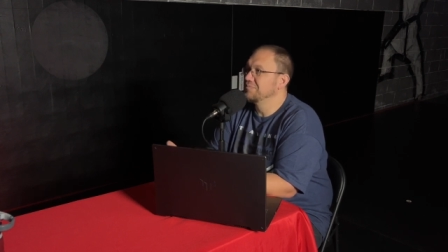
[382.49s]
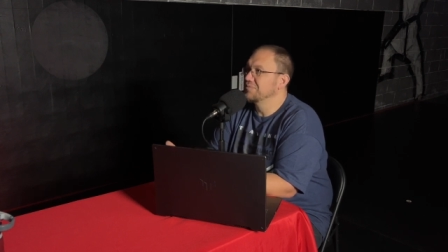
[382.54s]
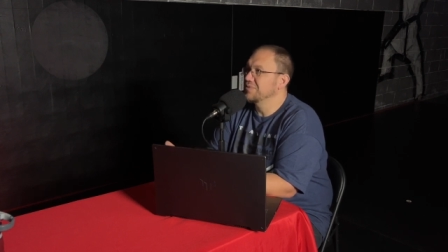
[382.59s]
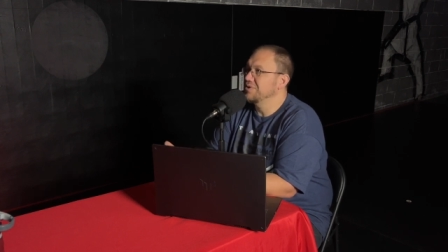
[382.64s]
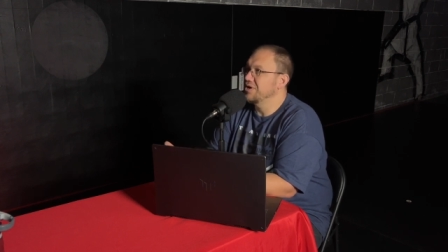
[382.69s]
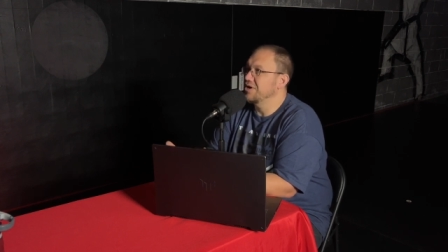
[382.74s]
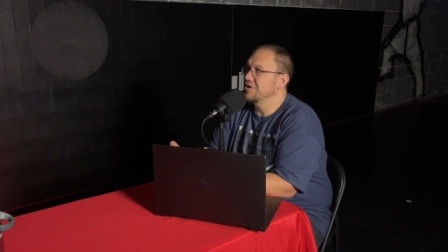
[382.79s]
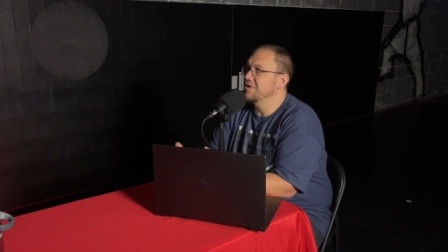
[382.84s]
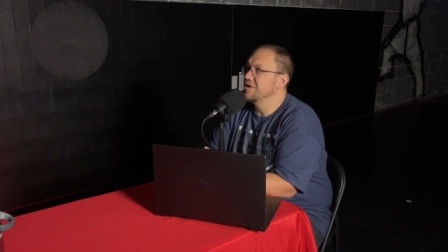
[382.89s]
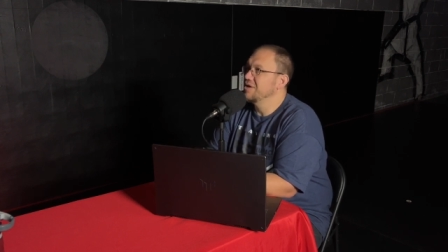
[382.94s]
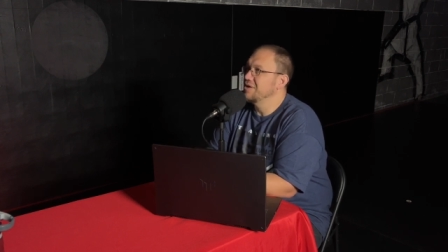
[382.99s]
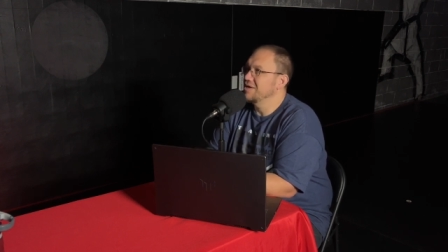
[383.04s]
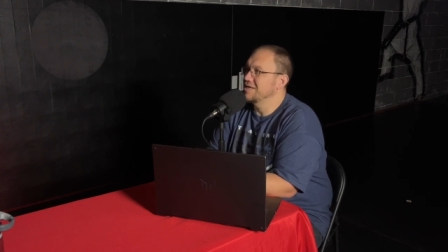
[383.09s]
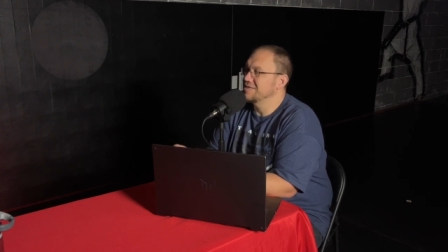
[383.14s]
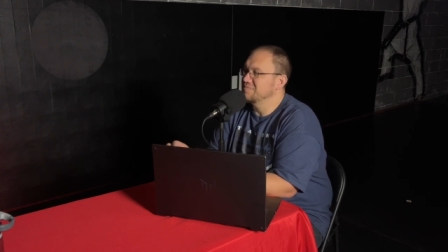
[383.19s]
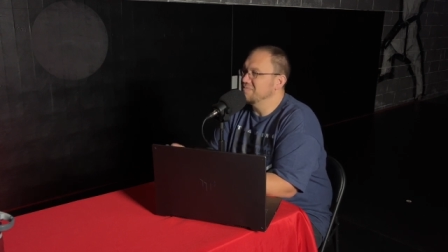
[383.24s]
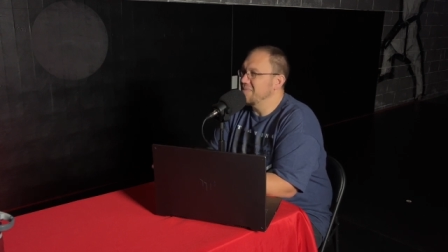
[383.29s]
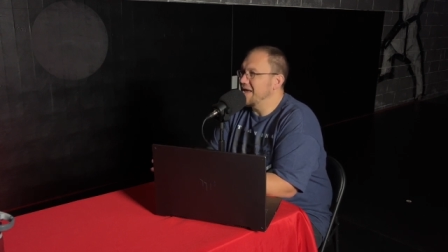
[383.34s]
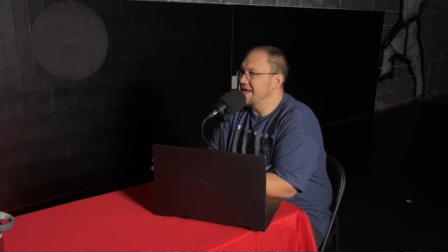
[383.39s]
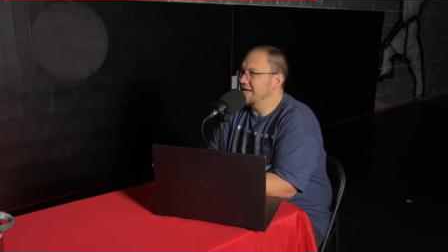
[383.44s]
You mm-hmm. know,
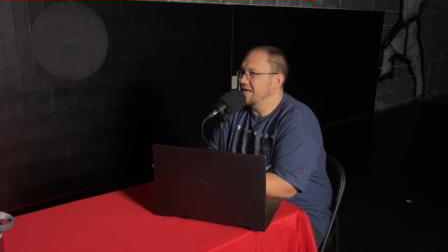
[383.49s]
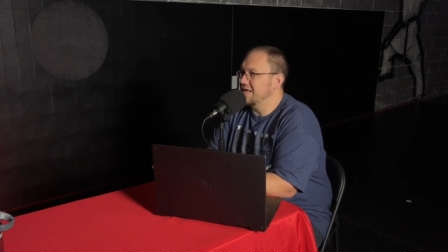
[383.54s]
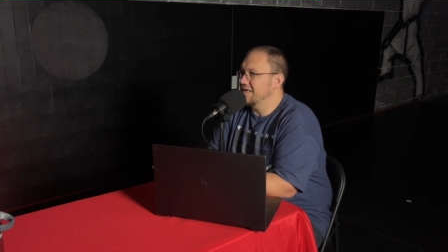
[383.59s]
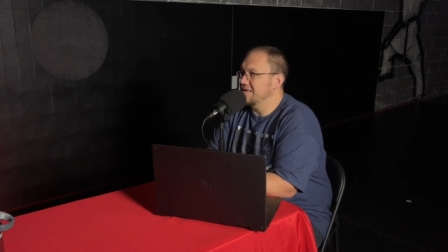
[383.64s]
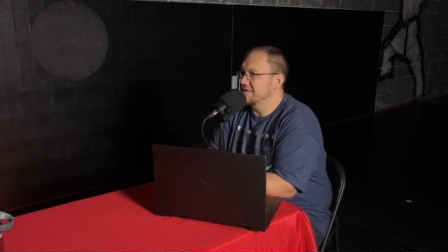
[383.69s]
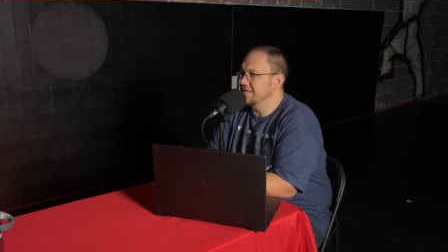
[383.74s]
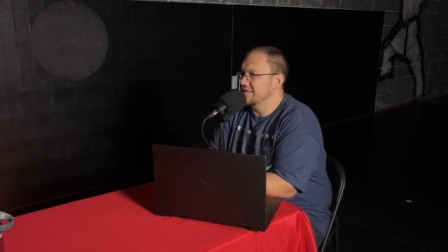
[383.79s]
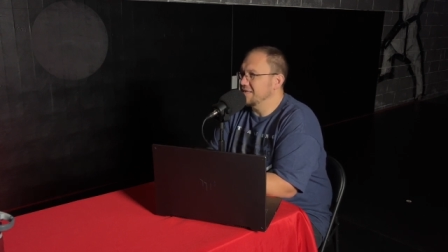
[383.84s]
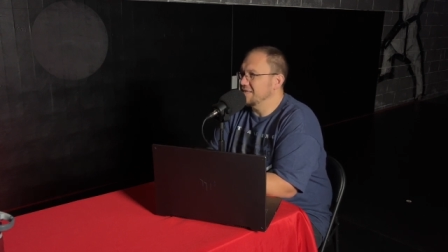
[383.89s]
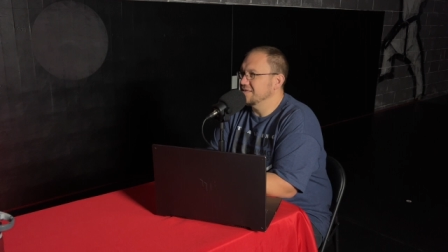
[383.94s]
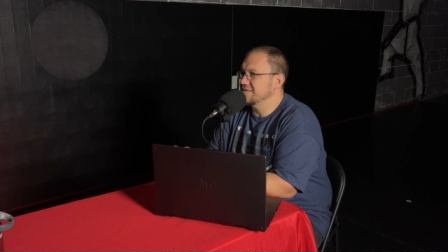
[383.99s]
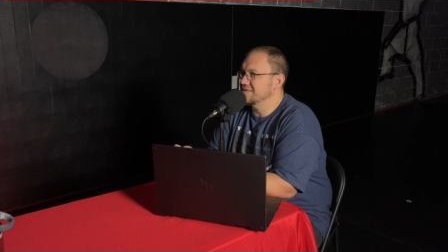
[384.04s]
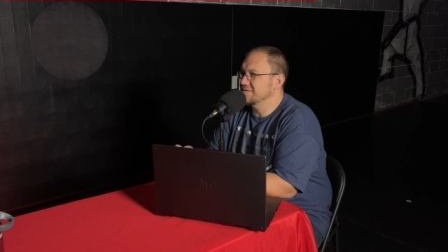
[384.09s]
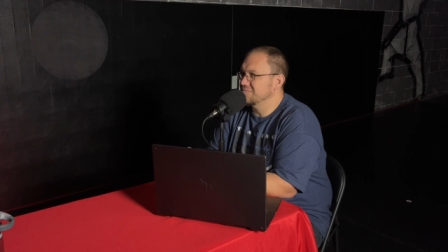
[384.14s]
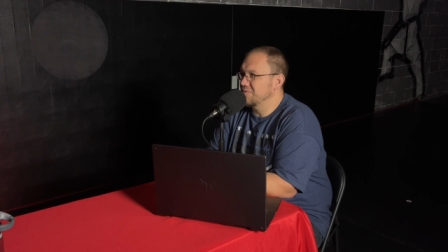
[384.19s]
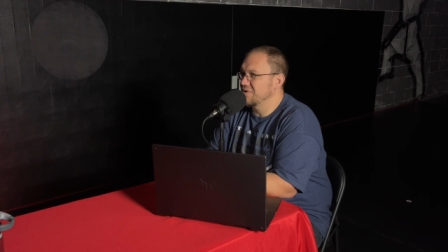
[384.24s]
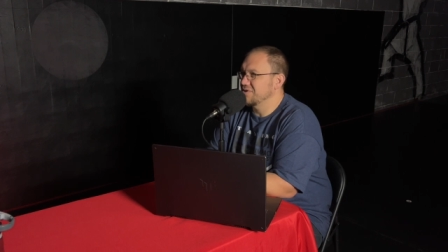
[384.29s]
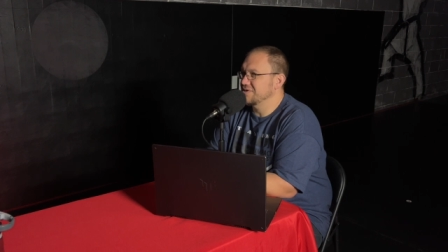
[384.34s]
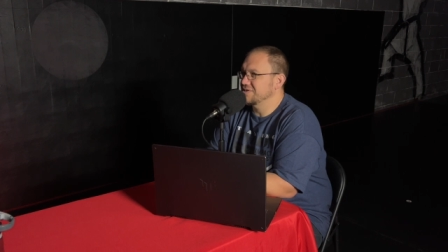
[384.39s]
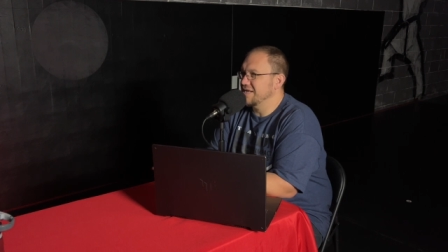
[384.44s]
it's making these
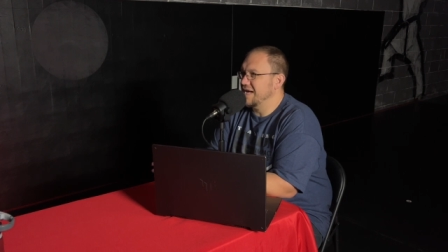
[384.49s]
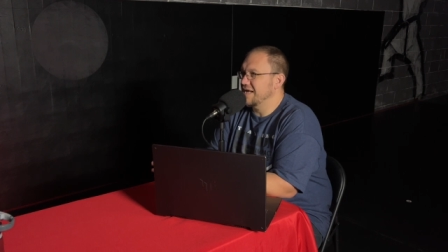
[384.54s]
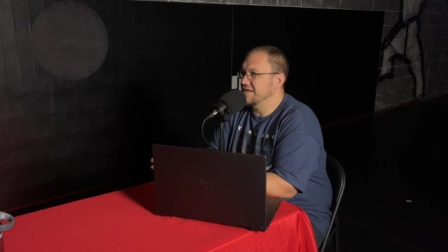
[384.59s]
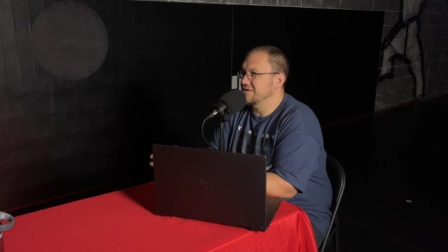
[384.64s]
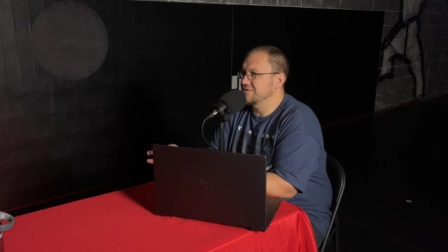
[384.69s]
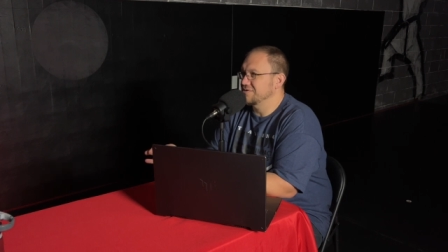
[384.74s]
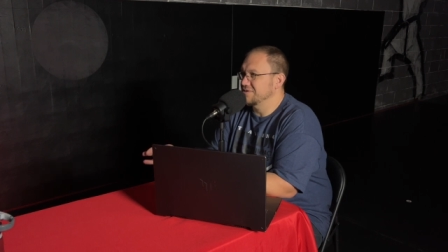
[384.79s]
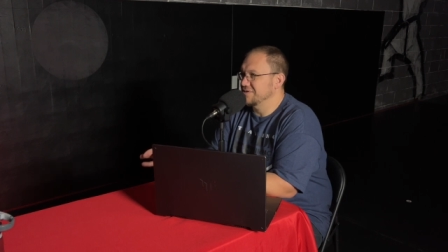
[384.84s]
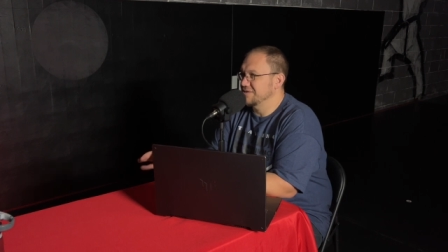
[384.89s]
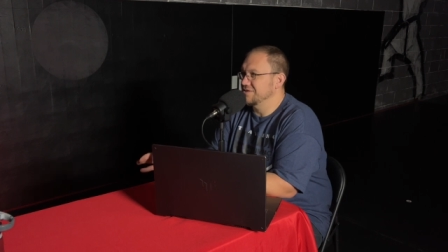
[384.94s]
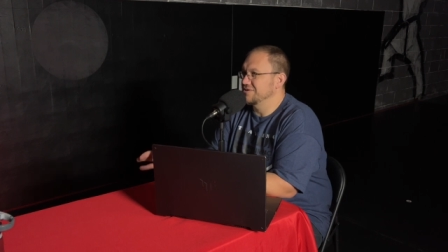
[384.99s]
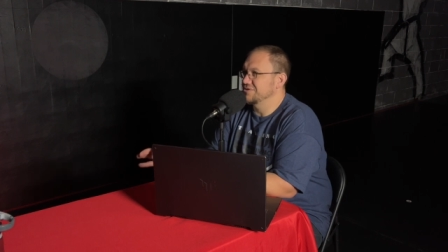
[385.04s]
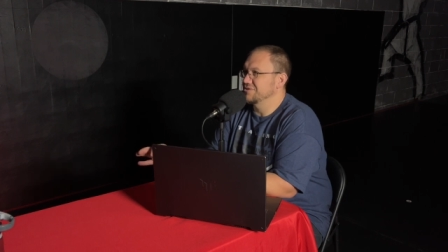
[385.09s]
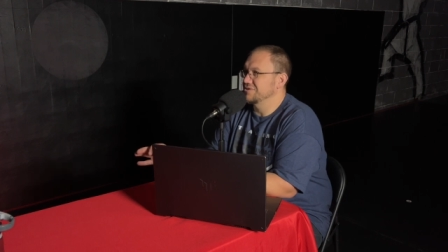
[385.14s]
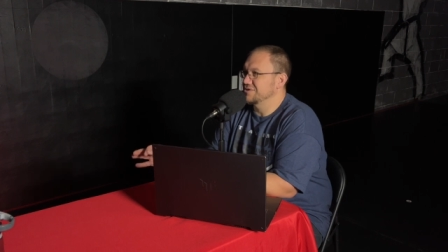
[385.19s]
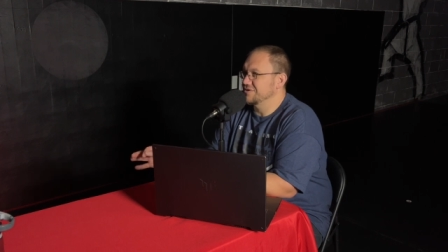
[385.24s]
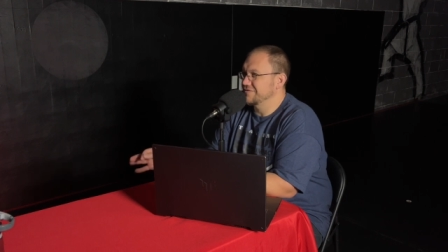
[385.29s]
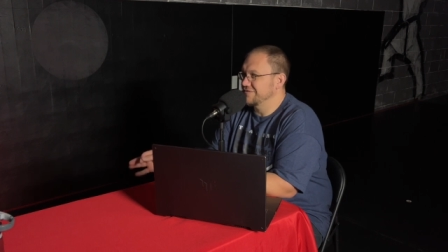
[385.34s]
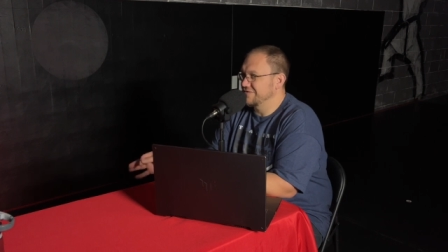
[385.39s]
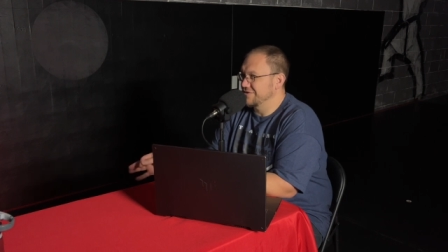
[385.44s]
smart tactical
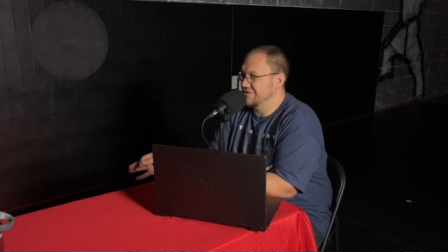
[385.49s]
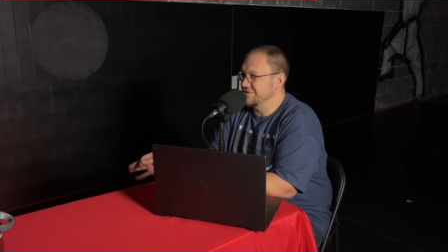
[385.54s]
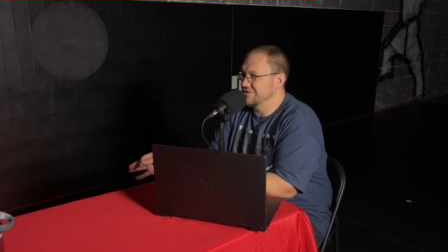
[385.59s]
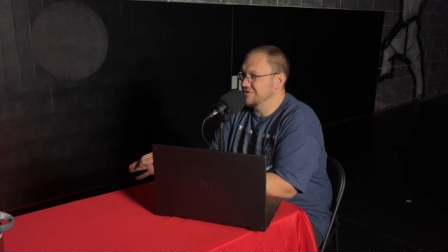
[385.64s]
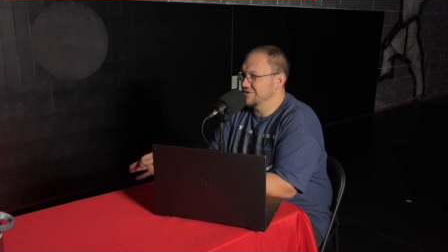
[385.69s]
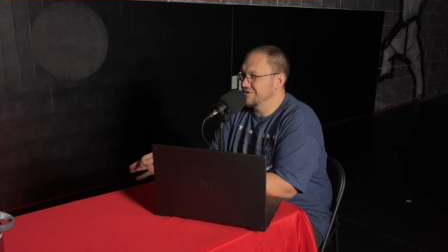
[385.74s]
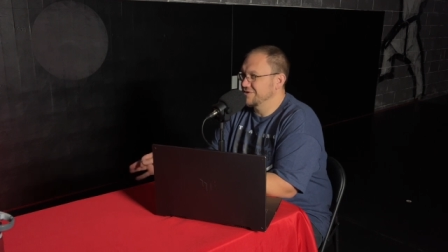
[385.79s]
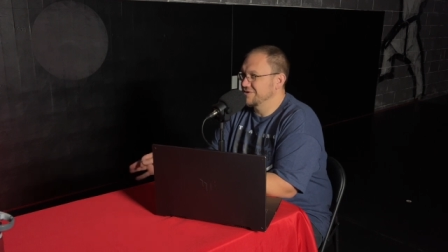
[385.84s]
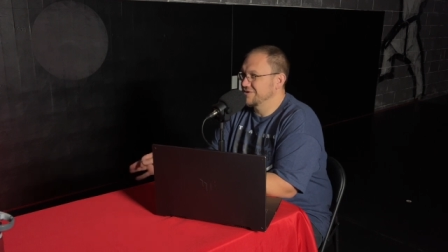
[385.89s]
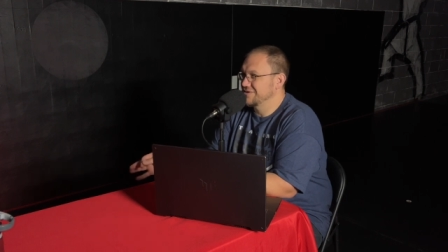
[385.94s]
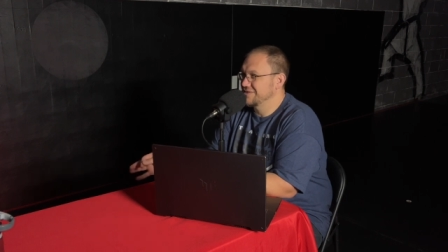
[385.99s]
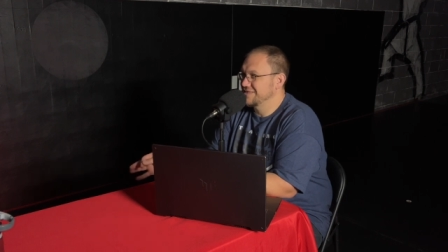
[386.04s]
decisions first.